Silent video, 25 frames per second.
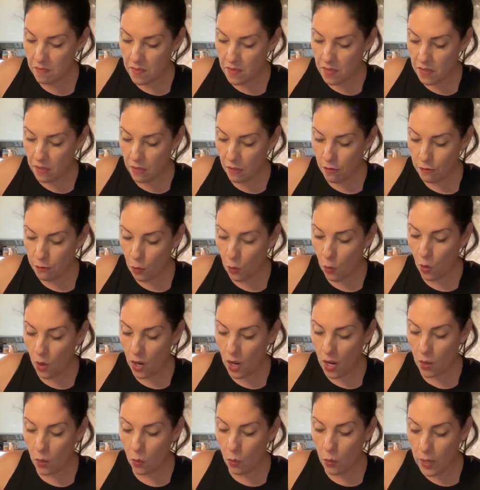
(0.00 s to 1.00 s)

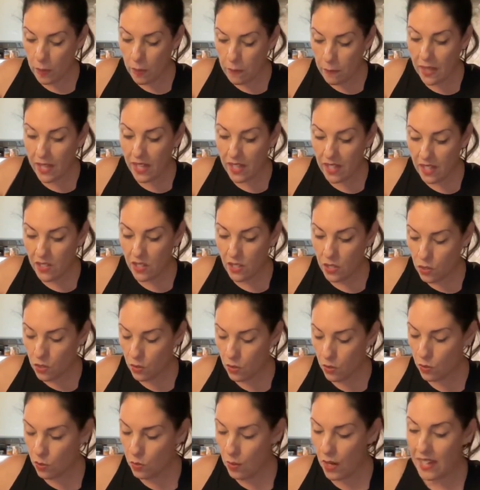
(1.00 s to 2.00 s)
for women
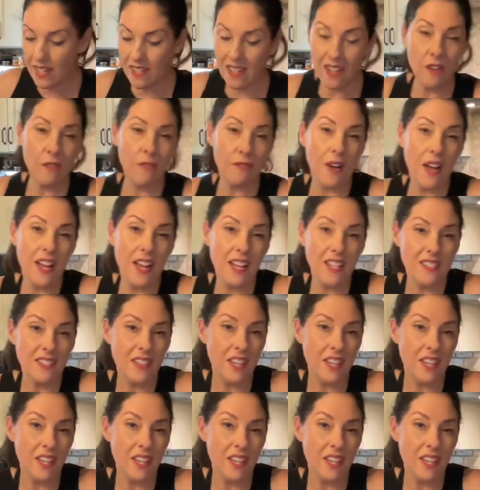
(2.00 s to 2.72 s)
who identify as